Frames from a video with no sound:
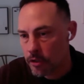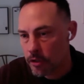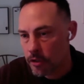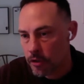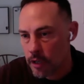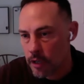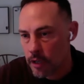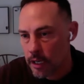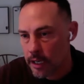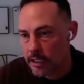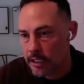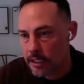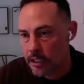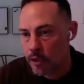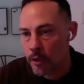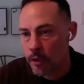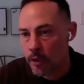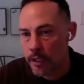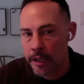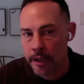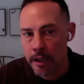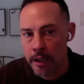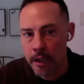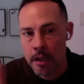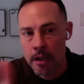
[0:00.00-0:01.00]
but you guys deal
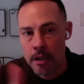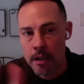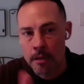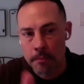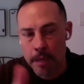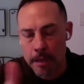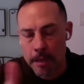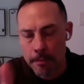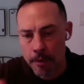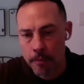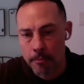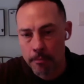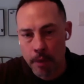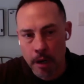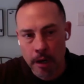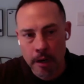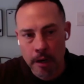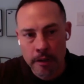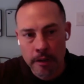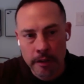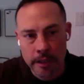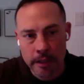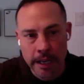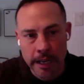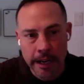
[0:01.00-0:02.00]
with it. People
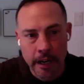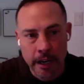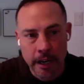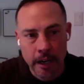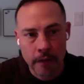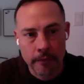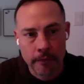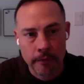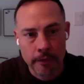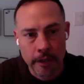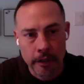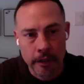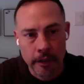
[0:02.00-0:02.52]
burn their